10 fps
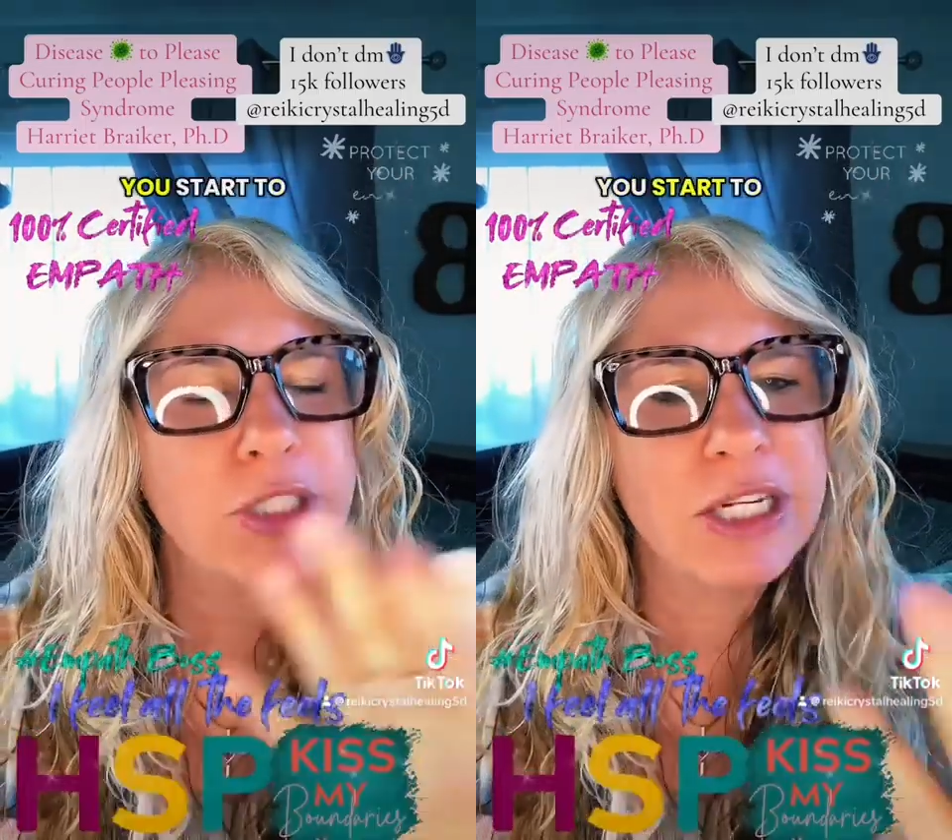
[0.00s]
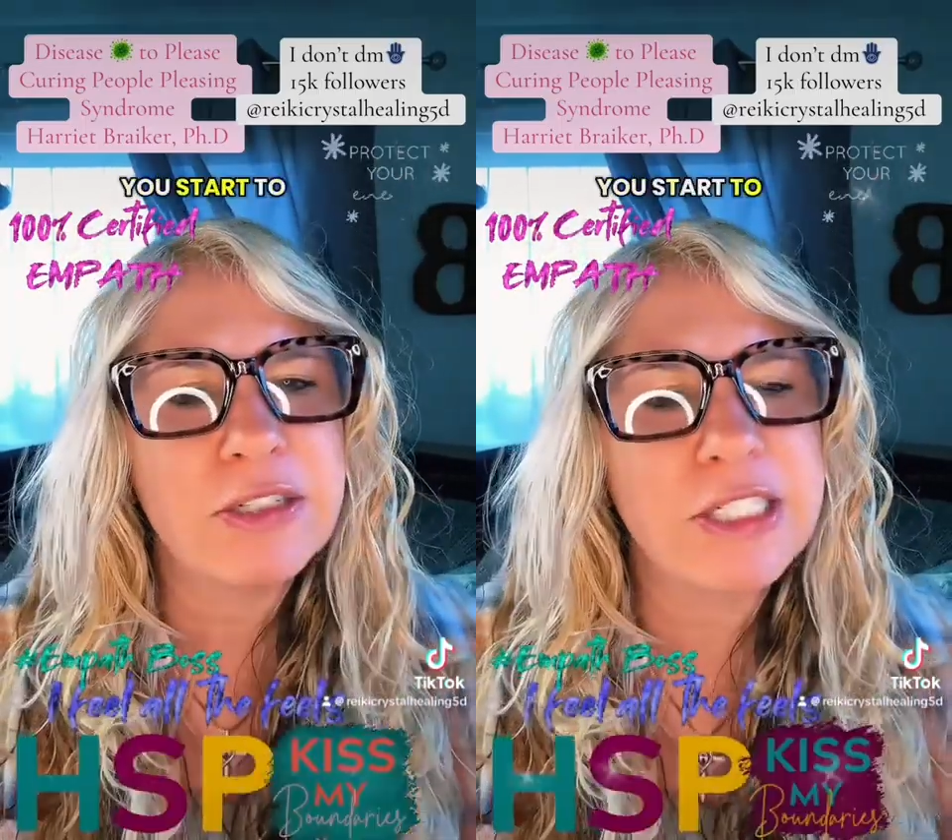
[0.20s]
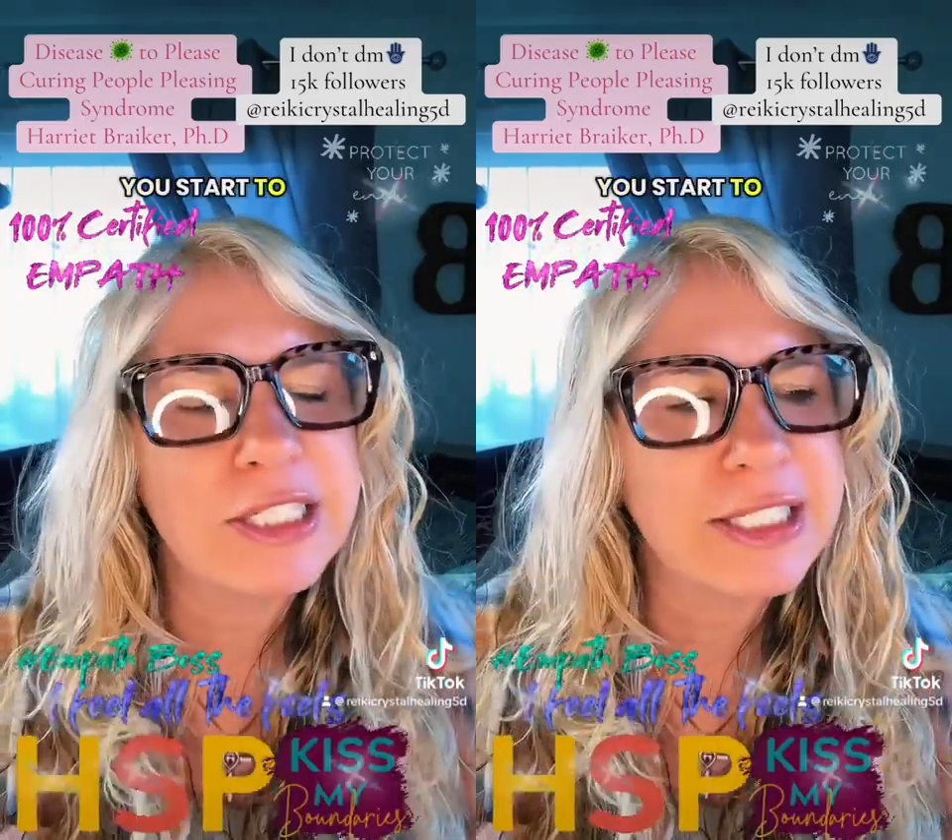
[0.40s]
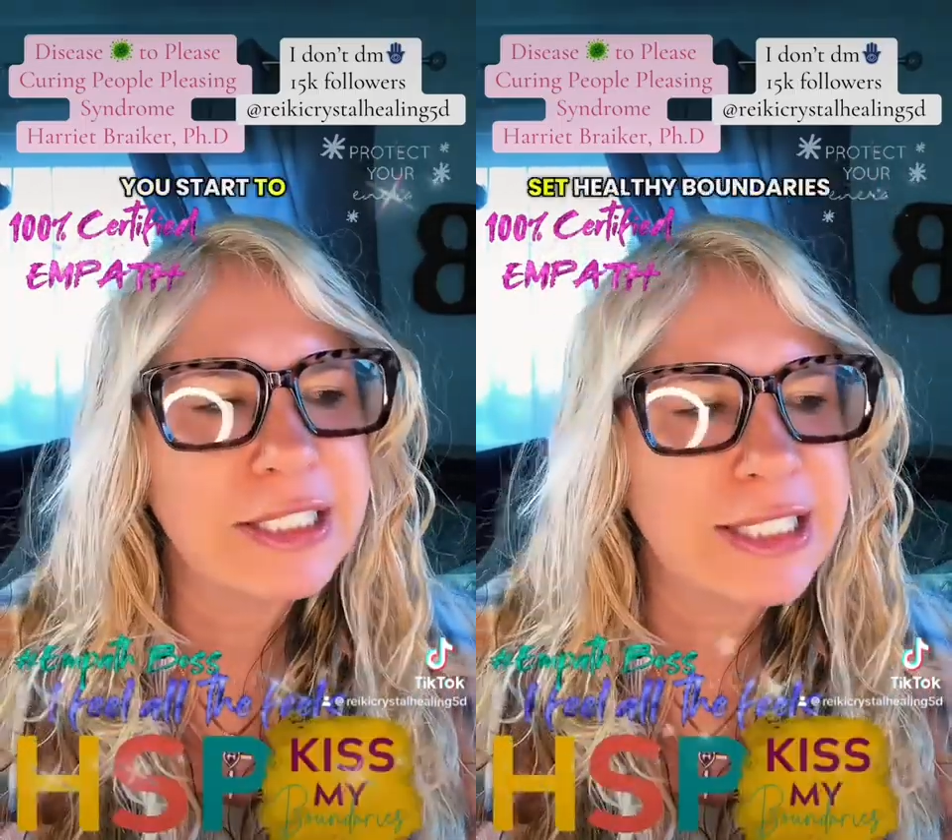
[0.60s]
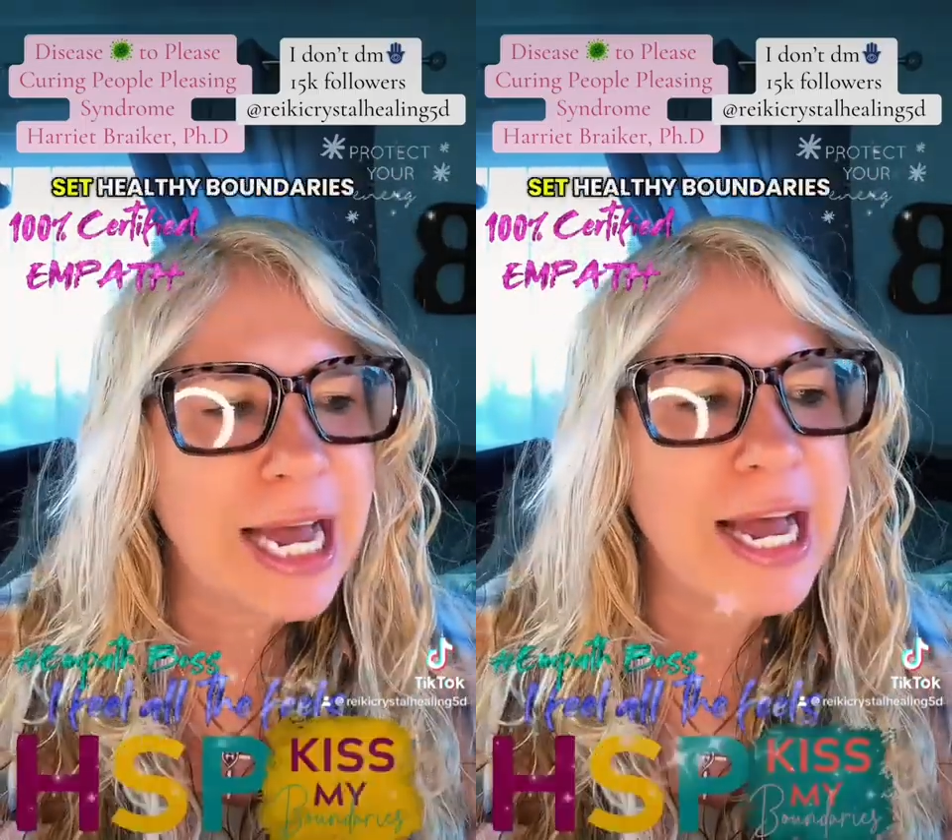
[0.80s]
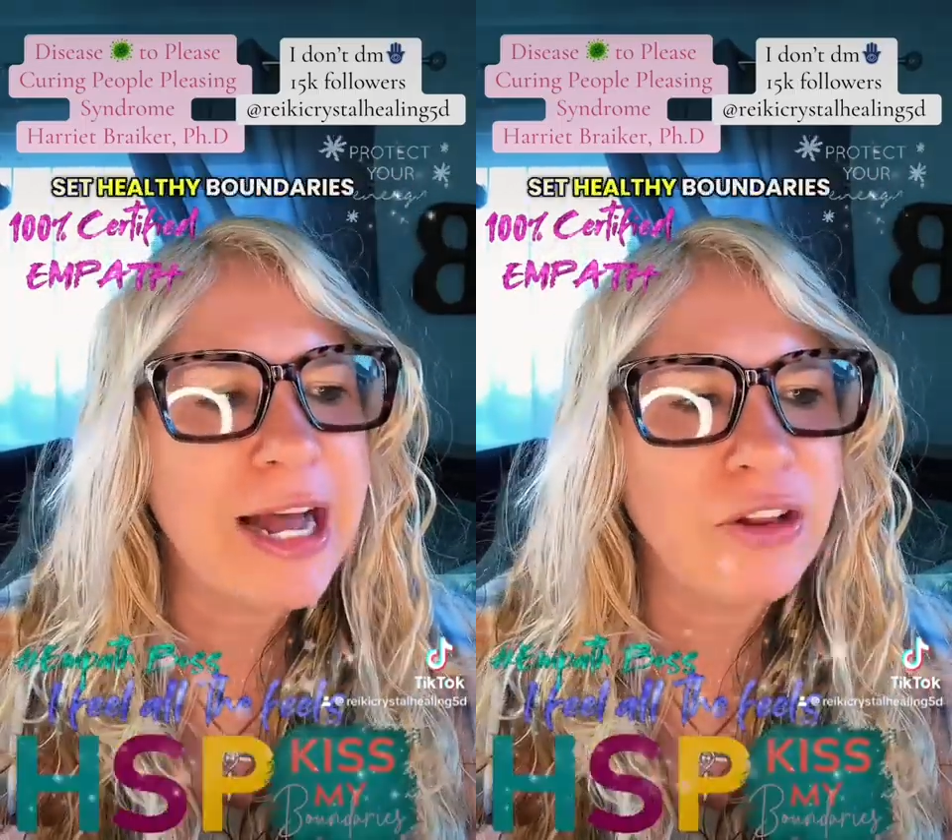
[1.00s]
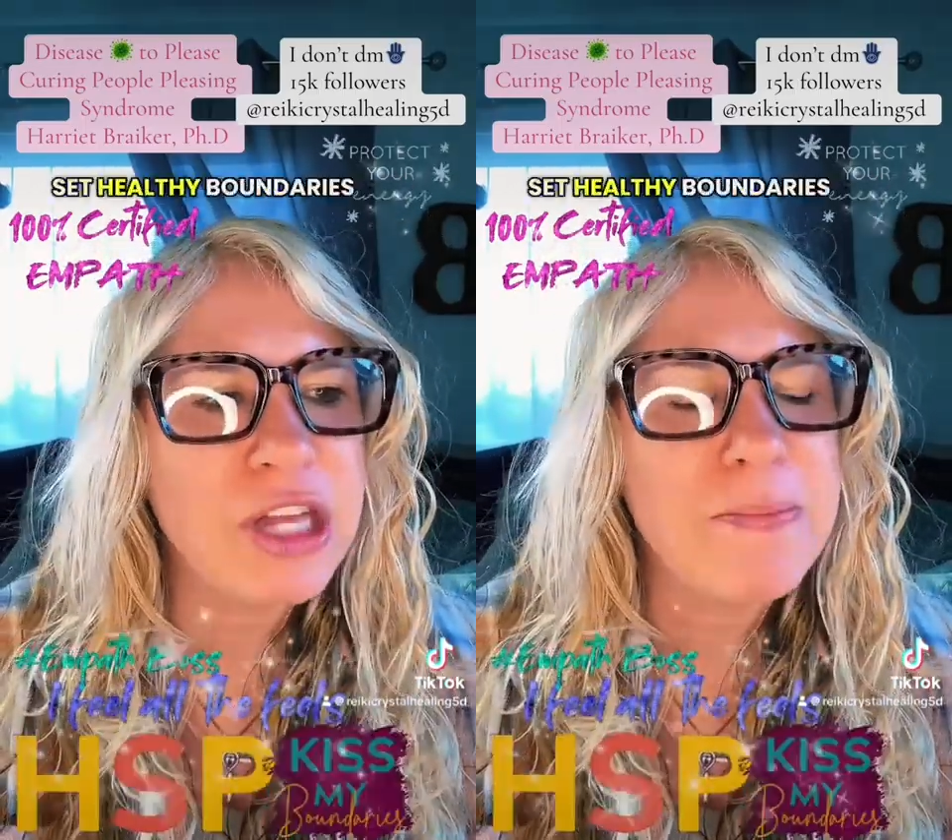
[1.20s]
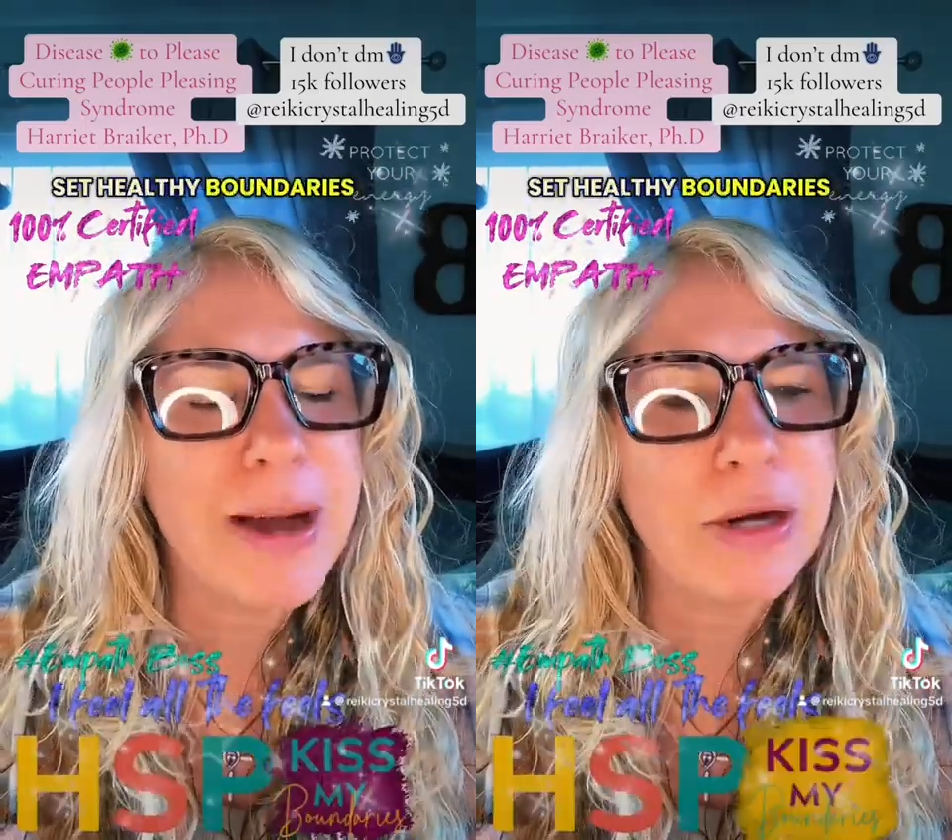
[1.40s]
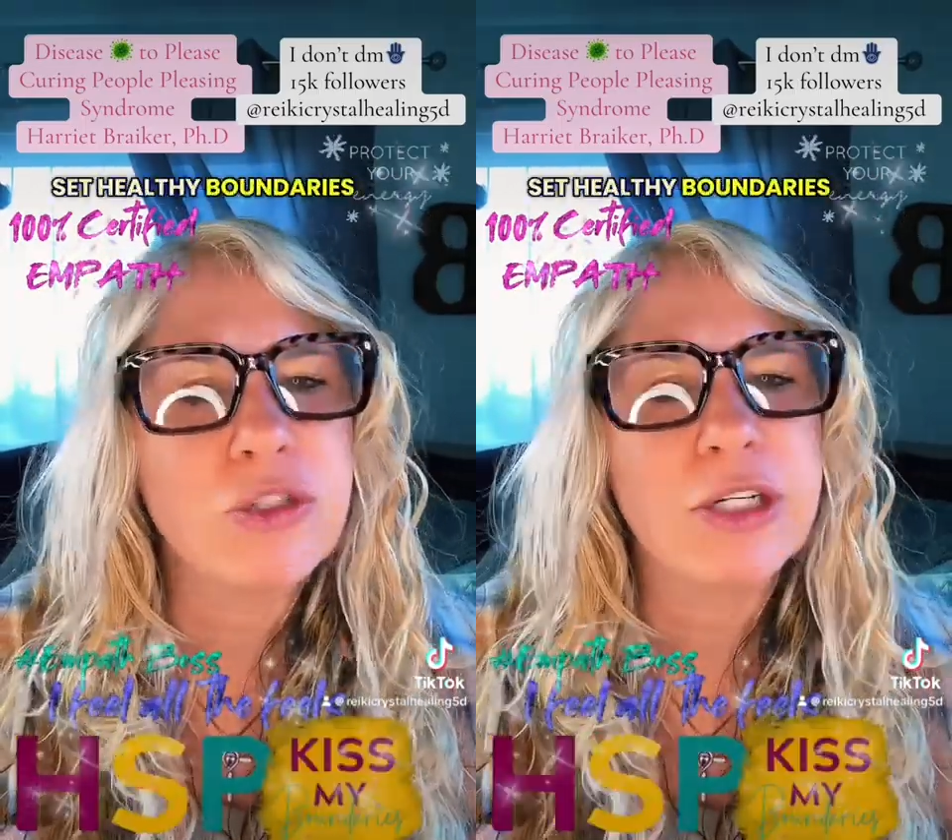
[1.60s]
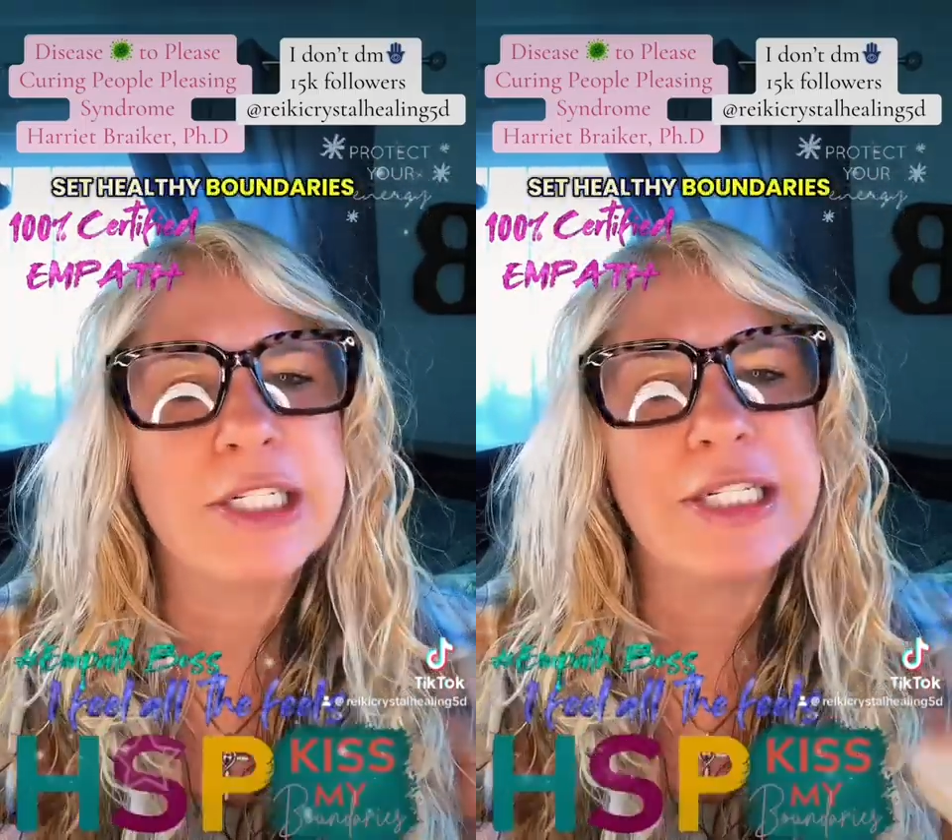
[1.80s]
start to set healthy
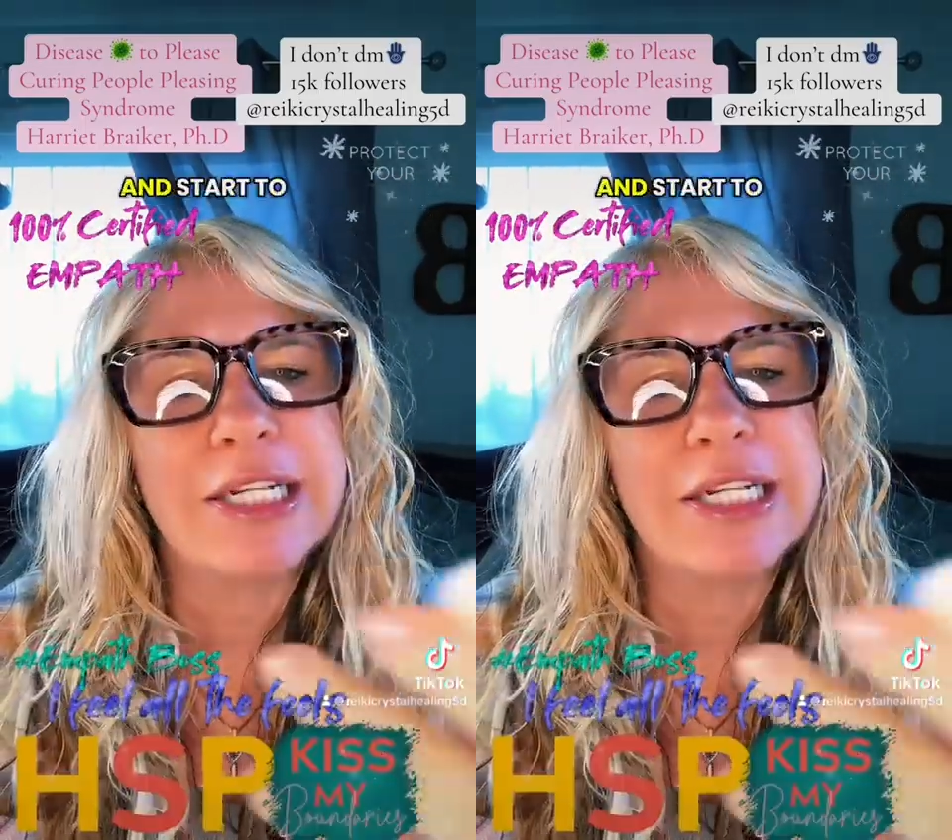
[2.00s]
boundaries